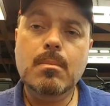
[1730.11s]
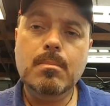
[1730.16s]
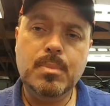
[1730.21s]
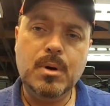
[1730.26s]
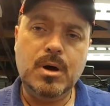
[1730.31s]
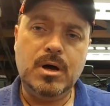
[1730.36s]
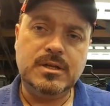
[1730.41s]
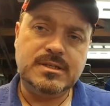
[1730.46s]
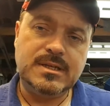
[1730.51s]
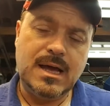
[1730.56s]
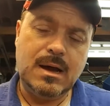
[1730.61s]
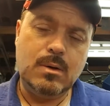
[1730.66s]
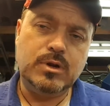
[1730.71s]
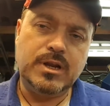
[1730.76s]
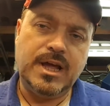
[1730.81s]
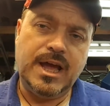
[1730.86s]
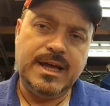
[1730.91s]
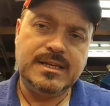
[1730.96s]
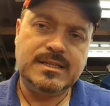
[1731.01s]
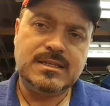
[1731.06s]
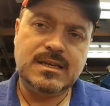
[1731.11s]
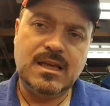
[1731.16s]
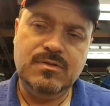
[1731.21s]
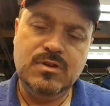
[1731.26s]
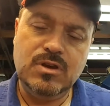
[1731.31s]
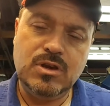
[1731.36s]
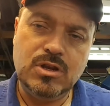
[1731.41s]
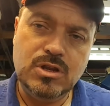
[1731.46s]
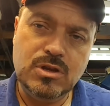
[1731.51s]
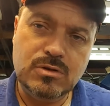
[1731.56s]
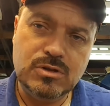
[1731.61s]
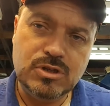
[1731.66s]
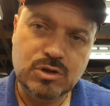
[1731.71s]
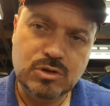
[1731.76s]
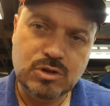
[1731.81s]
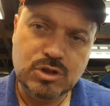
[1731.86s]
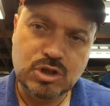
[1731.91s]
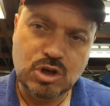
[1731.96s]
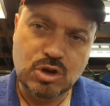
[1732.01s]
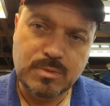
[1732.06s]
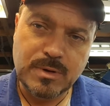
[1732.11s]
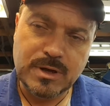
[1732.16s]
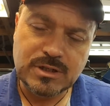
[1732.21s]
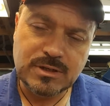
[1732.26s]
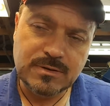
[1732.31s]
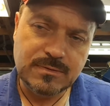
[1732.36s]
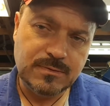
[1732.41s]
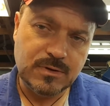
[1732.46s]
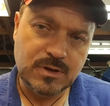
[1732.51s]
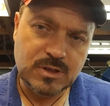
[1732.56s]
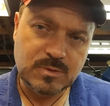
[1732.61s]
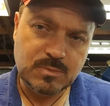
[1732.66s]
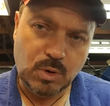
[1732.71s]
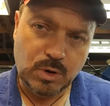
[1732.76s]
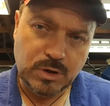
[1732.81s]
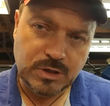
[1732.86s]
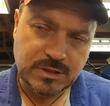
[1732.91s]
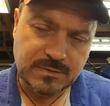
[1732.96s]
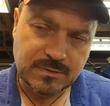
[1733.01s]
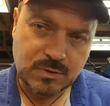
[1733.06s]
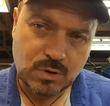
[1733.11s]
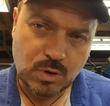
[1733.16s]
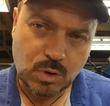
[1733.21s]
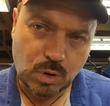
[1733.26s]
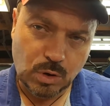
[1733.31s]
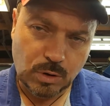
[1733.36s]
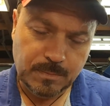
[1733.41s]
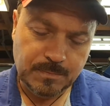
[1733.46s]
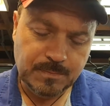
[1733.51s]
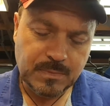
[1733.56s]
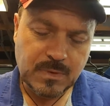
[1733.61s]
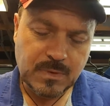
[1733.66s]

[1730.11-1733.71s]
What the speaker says: but I would ask if you could use YouTube as your first point of call.